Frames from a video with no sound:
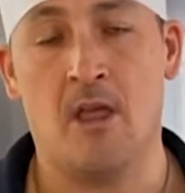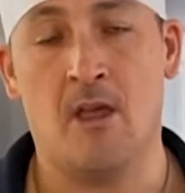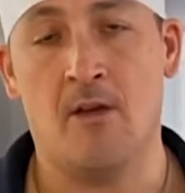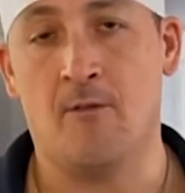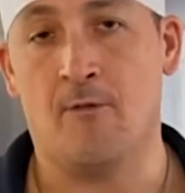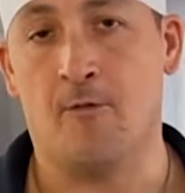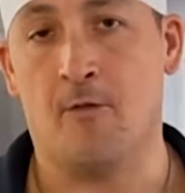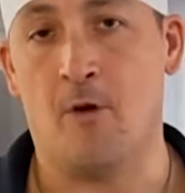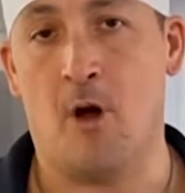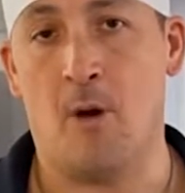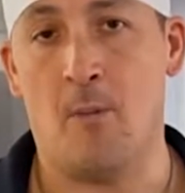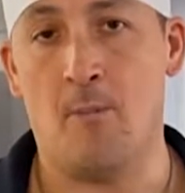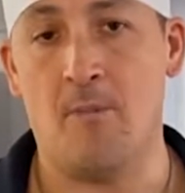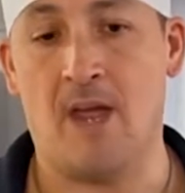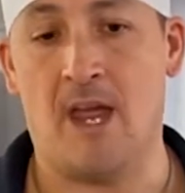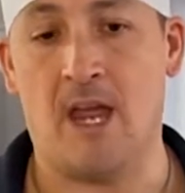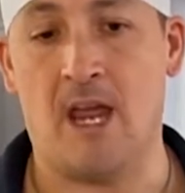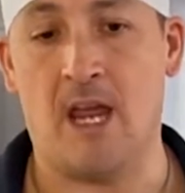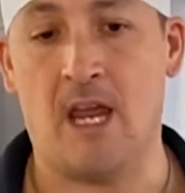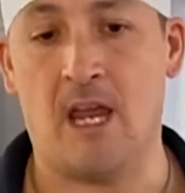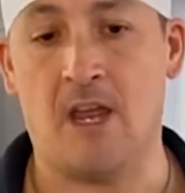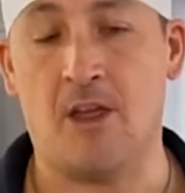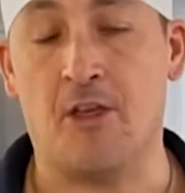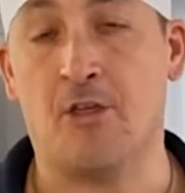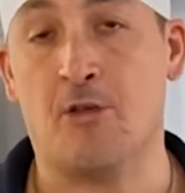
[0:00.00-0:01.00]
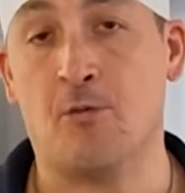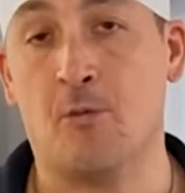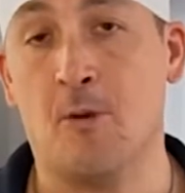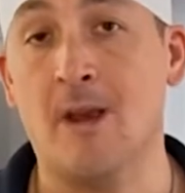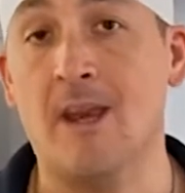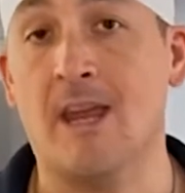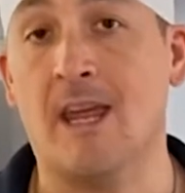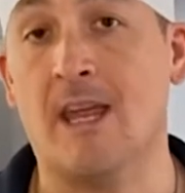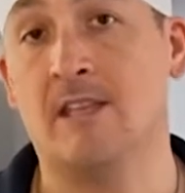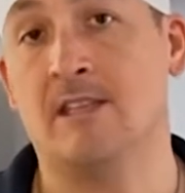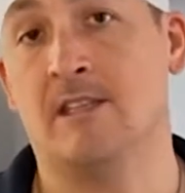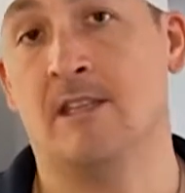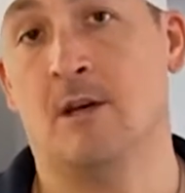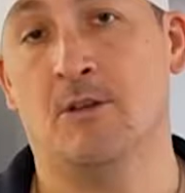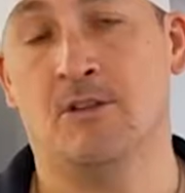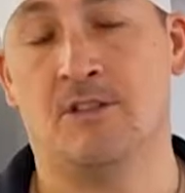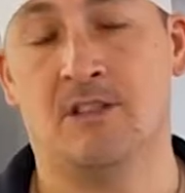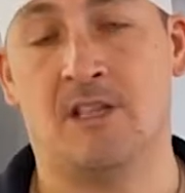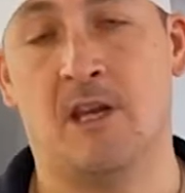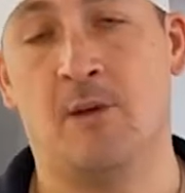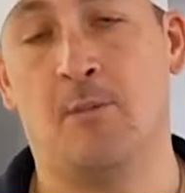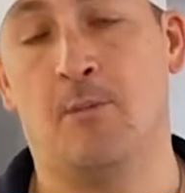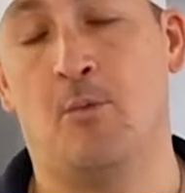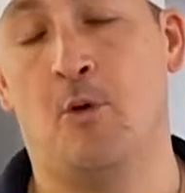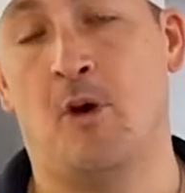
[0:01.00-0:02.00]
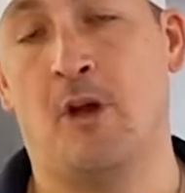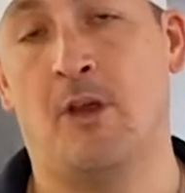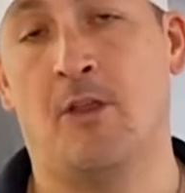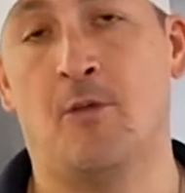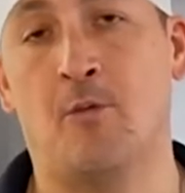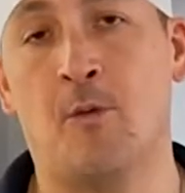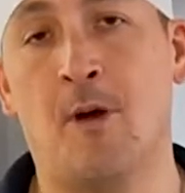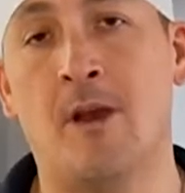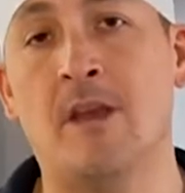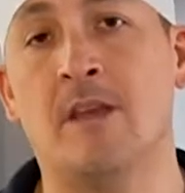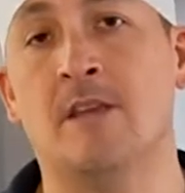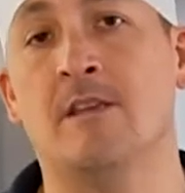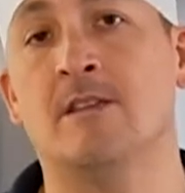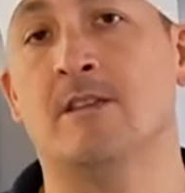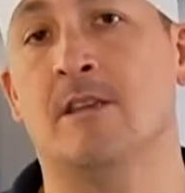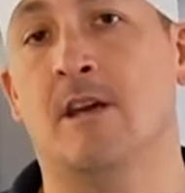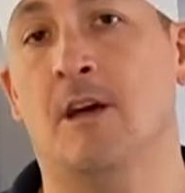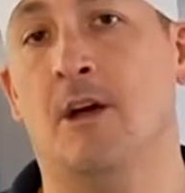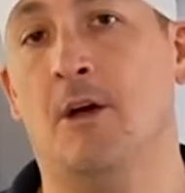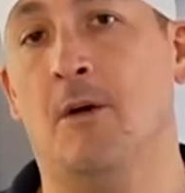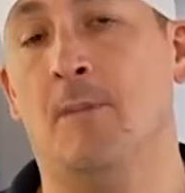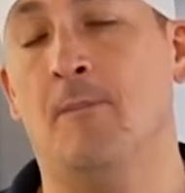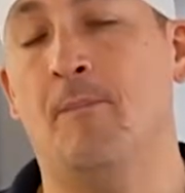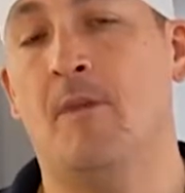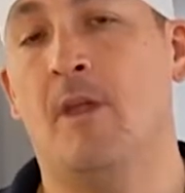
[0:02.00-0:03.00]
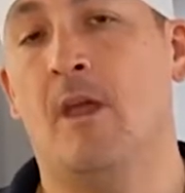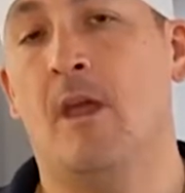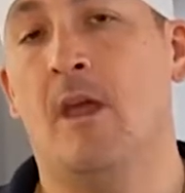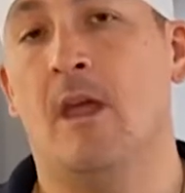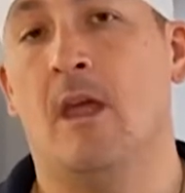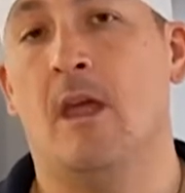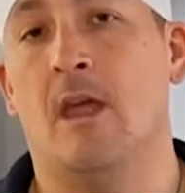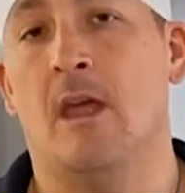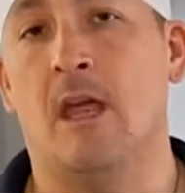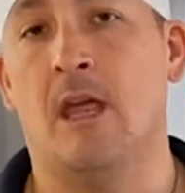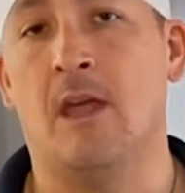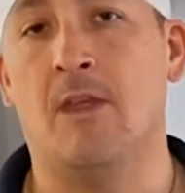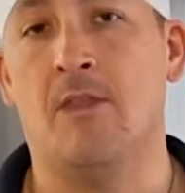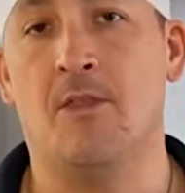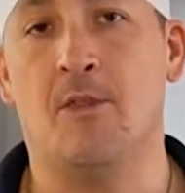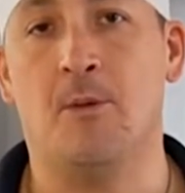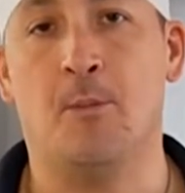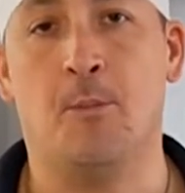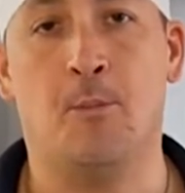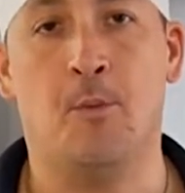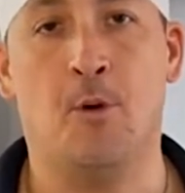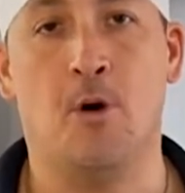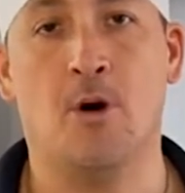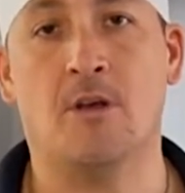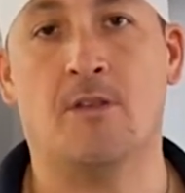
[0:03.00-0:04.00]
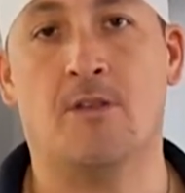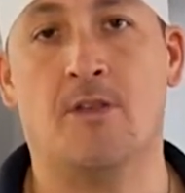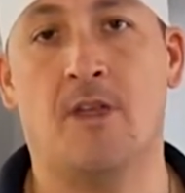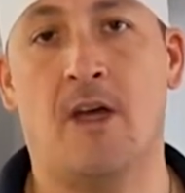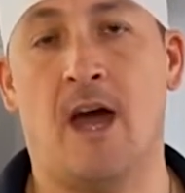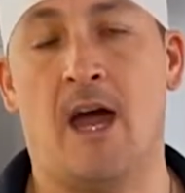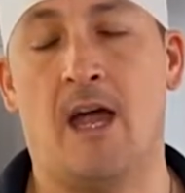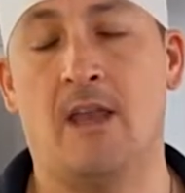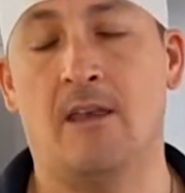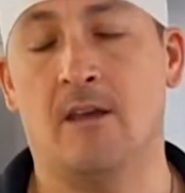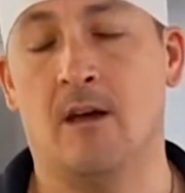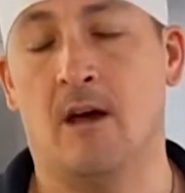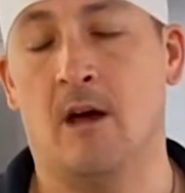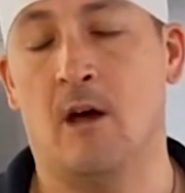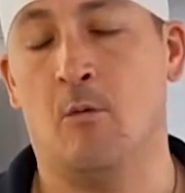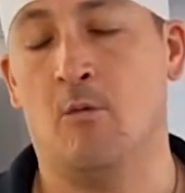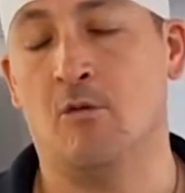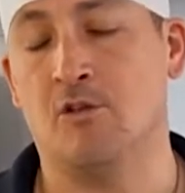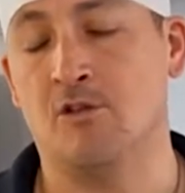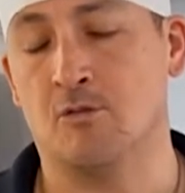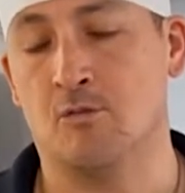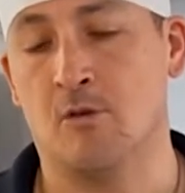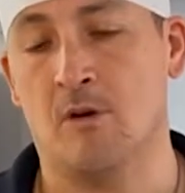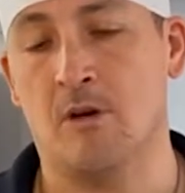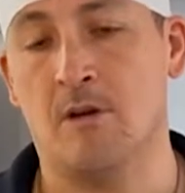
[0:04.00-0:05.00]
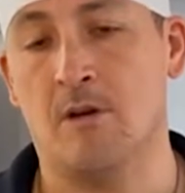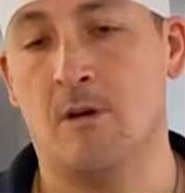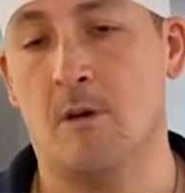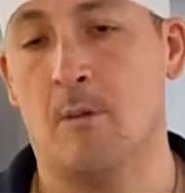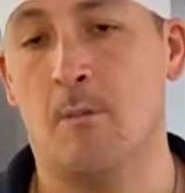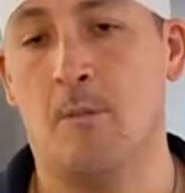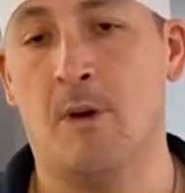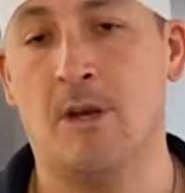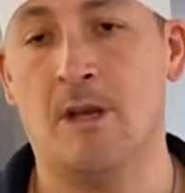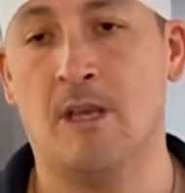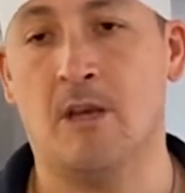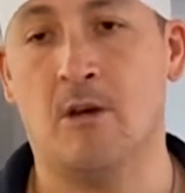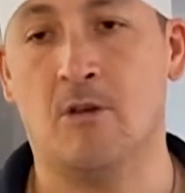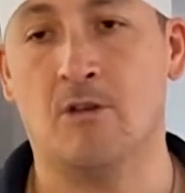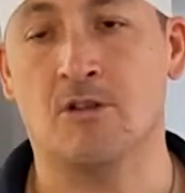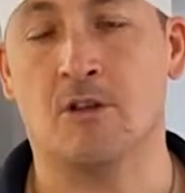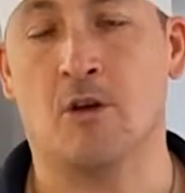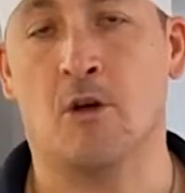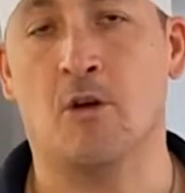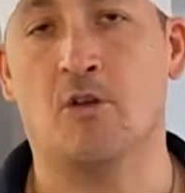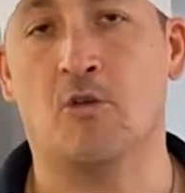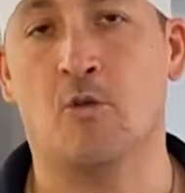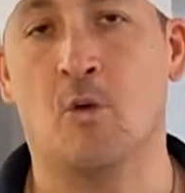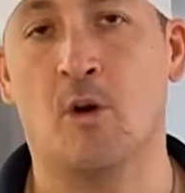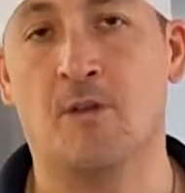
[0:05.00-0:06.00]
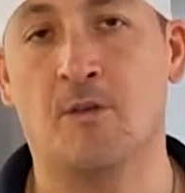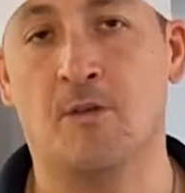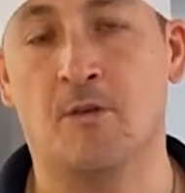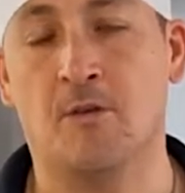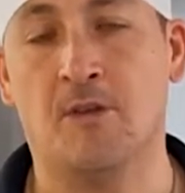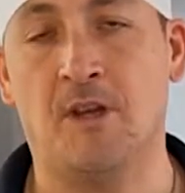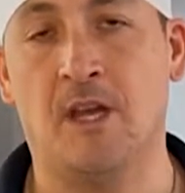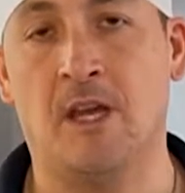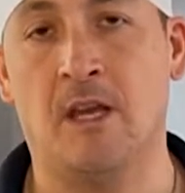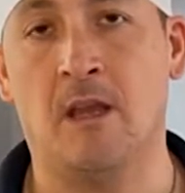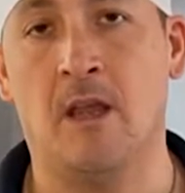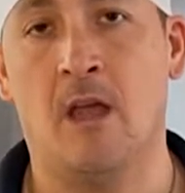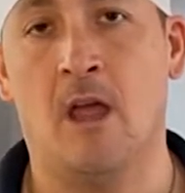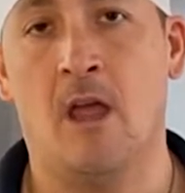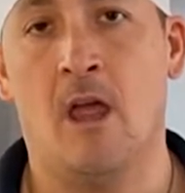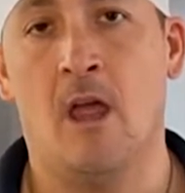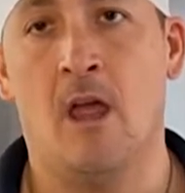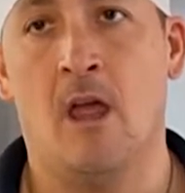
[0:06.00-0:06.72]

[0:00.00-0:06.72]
From a threat intel standpoint, threat intel in the book that was written many years ago in 2015,